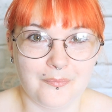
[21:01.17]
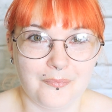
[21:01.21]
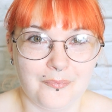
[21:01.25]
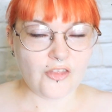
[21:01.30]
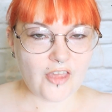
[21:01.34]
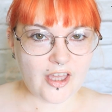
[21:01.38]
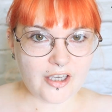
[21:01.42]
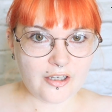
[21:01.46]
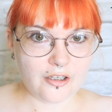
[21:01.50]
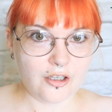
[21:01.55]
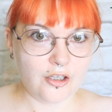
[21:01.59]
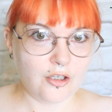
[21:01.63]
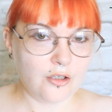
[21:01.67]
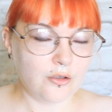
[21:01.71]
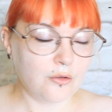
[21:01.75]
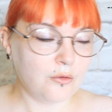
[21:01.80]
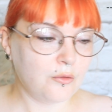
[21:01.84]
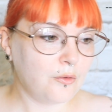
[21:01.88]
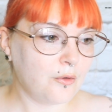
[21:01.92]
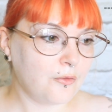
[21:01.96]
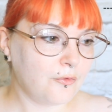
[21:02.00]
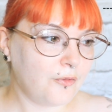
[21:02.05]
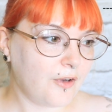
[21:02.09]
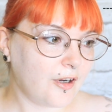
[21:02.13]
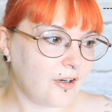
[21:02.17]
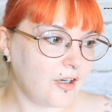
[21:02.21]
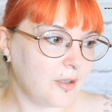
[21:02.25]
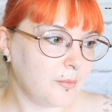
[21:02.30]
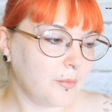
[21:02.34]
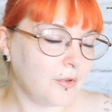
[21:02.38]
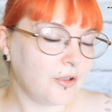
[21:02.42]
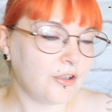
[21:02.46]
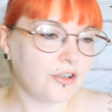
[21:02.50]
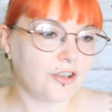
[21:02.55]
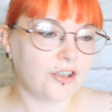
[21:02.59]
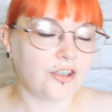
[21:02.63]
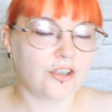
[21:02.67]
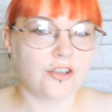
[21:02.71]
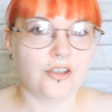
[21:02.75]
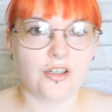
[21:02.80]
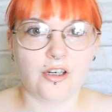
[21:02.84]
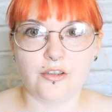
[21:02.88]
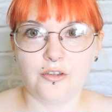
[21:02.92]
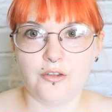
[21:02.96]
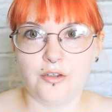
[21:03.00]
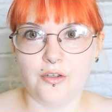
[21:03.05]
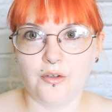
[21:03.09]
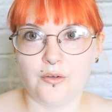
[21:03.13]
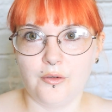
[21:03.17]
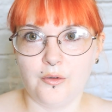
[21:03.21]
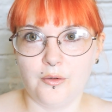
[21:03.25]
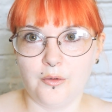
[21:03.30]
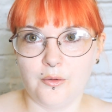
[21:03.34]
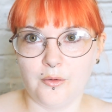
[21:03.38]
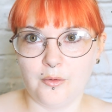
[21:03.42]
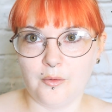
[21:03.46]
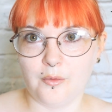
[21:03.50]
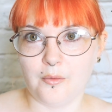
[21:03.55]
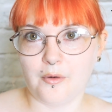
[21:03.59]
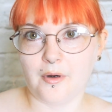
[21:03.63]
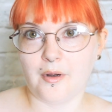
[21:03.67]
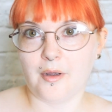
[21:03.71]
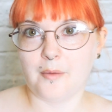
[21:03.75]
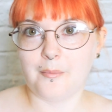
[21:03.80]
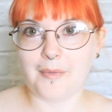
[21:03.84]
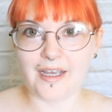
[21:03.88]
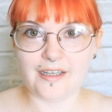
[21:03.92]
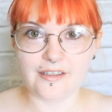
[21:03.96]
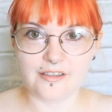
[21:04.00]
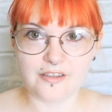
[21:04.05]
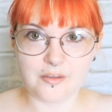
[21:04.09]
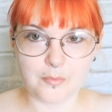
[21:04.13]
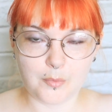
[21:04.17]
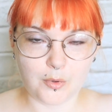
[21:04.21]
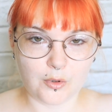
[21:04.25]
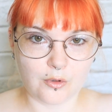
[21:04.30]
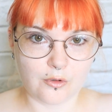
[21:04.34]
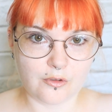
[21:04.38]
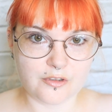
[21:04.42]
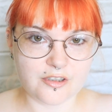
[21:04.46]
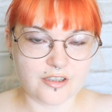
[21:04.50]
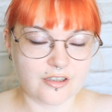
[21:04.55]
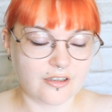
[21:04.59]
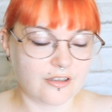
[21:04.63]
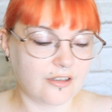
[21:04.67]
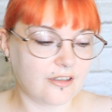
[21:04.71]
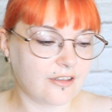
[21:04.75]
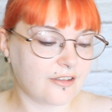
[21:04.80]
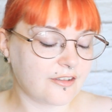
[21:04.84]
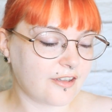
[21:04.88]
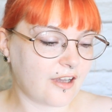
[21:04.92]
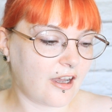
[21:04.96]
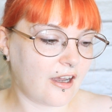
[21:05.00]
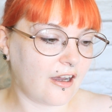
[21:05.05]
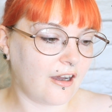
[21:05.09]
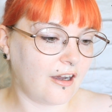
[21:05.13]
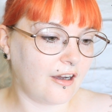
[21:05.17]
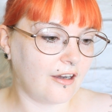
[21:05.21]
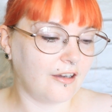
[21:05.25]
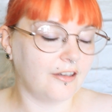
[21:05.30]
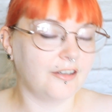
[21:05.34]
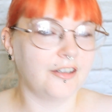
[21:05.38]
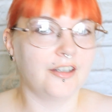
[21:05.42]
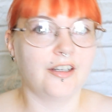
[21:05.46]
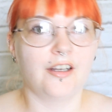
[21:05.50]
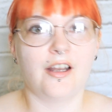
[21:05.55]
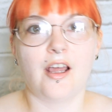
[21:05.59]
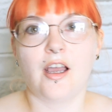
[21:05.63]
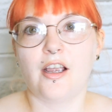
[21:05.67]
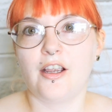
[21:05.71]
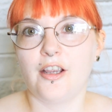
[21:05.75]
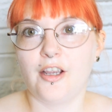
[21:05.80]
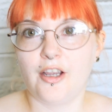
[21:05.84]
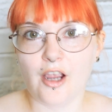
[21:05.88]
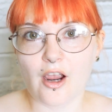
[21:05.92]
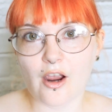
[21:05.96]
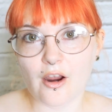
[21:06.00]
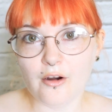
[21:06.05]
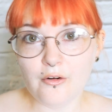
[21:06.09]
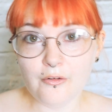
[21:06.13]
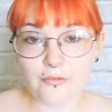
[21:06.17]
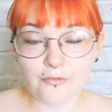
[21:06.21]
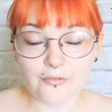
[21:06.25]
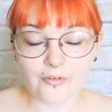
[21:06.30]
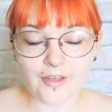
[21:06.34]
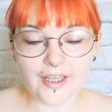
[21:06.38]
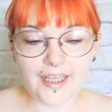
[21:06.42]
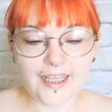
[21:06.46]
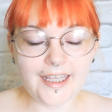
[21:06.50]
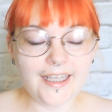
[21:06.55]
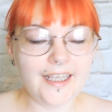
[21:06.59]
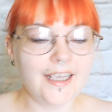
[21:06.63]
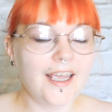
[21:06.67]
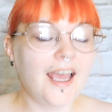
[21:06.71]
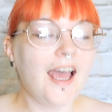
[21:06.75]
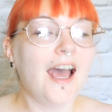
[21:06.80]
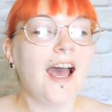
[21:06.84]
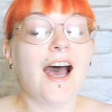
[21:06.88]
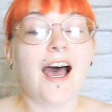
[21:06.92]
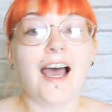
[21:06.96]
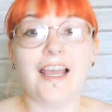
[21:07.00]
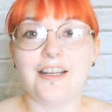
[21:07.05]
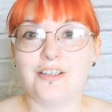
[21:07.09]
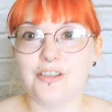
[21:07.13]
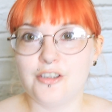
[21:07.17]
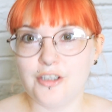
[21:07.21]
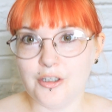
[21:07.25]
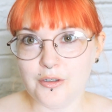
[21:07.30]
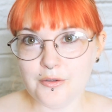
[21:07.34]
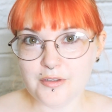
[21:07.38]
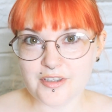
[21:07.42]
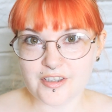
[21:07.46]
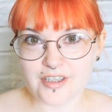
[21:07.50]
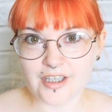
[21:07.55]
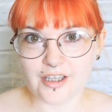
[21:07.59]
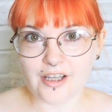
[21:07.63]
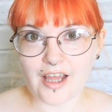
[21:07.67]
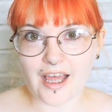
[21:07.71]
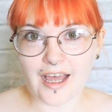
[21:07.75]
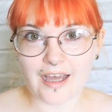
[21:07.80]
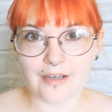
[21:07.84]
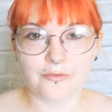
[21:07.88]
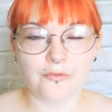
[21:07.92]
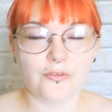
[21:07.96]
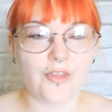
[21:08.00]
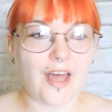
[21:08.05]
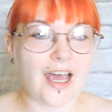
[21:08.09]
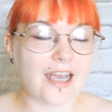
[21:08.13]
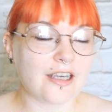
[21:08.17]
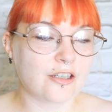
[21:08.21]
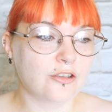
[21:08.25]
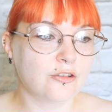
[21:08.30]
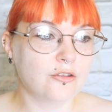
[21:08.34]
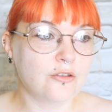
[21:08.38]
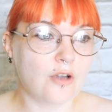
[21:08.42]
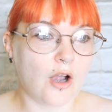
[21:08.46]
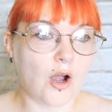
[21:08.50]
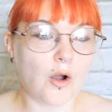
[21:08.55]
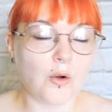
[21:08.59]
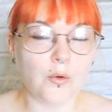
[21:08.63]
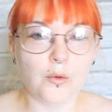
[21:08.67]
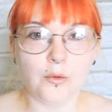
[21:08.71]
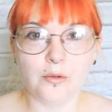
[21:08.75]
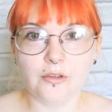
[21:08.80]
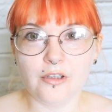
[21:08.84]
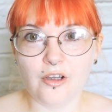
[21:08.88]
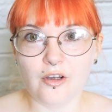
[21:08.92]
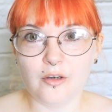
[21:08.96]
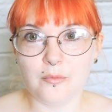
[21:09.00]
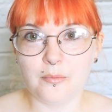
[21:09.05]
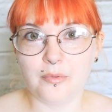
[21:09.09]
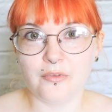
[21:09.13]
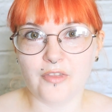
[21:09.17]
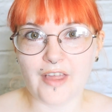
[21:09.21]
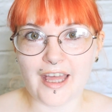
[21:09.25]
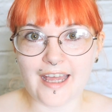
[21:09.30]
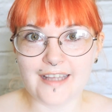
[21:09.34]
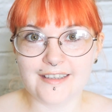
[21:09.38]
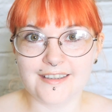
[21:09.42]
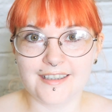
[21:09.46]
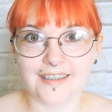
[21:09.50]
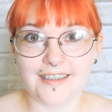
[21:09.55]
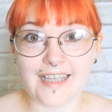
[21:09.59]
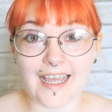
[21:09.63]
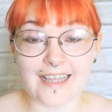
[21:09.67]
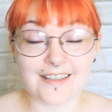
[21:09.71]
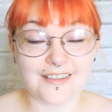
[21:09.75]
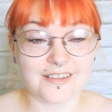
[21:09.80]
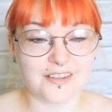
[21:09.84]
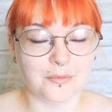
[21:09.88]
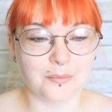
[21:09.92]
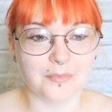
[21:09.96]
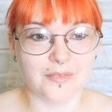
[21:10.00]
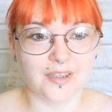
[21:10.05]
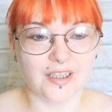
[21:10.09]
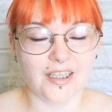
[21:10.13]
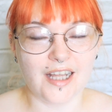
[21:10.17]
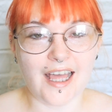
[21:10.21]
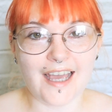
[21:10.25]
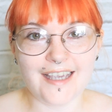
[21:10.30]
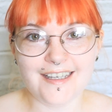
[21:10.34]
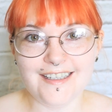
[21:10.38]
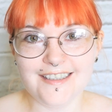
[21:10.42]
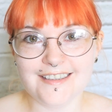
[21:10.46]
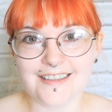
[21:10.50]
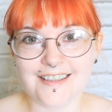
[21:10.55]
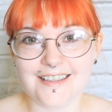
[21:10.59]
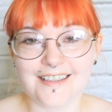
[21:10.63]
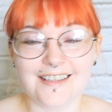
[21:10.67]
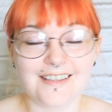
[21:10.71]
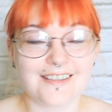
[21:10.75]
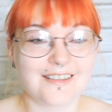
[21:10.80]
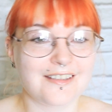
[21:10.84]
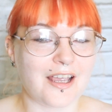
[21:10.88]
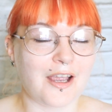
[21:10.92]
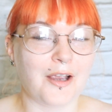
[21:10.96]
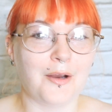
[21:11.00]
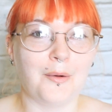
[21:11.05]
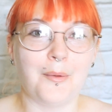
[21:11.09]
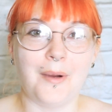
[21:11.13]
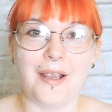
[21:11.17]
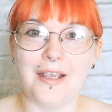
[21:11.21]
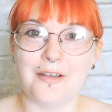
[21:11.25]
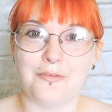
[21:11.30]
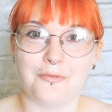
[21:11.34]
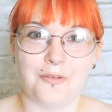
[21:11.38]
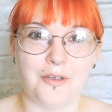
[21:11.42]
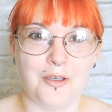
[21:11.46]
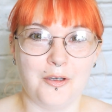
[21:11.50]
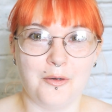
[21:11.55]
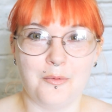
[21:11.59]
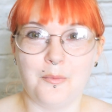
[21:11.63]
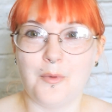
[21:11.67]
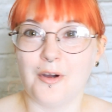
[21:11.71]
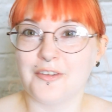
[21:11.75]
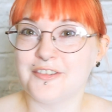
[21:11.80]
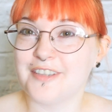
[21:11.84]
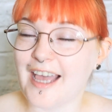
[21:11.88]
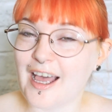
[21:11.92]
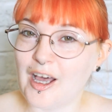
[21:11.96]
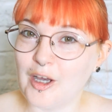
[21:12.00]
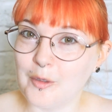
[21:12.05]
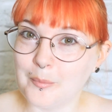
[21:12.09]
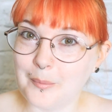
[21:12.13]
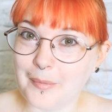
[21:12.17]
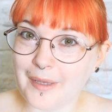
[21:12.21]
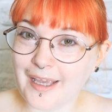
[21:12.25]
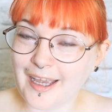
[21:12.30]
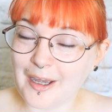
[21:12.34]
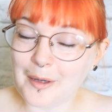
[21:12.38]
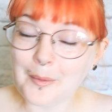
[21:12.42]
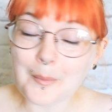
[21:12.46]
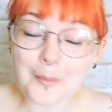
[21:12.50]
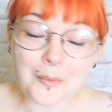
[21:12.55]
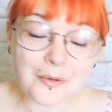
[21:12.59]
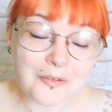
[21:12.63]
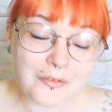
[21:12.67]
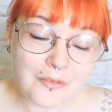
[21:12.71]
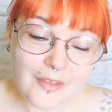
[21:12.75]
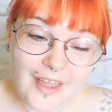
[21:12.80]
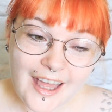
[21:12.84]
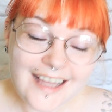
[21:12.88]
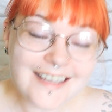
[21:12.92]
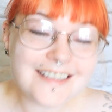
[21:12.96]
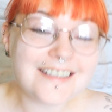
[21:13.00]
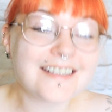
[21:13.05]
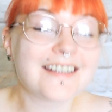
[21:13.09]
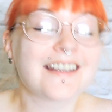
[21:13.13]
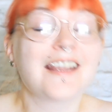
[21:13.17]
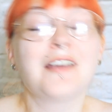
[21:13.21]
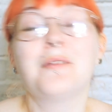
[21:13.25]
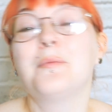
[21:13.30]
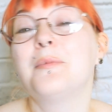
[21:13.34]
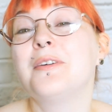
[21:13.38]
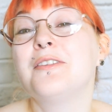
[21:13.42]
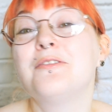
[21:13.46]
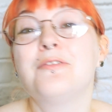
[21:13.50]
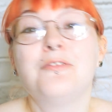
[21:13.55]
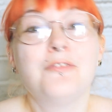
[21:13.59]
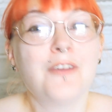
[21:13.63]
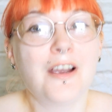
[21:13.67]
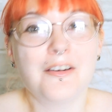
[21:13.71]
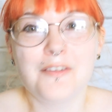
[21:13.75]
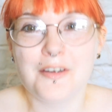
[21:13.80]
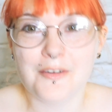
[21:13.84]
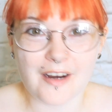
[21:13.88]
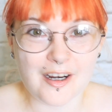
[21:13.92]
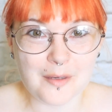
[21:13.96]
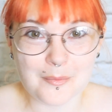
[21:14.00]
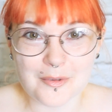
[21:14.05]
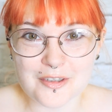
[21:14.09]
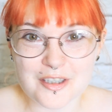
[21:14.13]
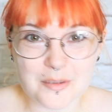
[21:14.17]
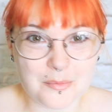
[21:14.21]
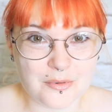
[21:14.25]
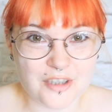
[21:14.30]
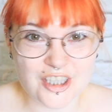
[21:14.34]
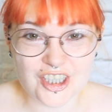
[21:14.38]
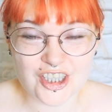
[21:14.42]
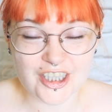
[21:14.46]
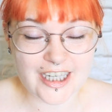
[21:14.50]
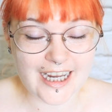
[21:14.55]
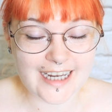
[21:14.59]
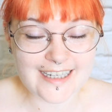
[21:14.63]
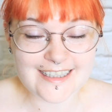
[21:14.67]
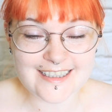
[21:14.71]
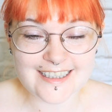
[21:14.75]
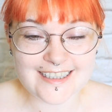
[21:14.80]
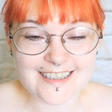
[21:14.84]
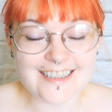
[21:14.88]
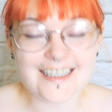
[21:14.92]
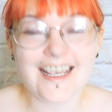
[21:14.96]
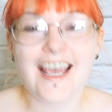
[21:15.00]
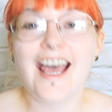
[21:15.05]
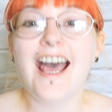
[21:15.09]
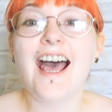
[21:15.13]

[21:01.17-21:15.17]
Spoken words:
Thank you very much to my supporters on Ko-fi. I do still have that goal up there to get some lights, so if you want to help me out with that, it would be very, very much appreciated.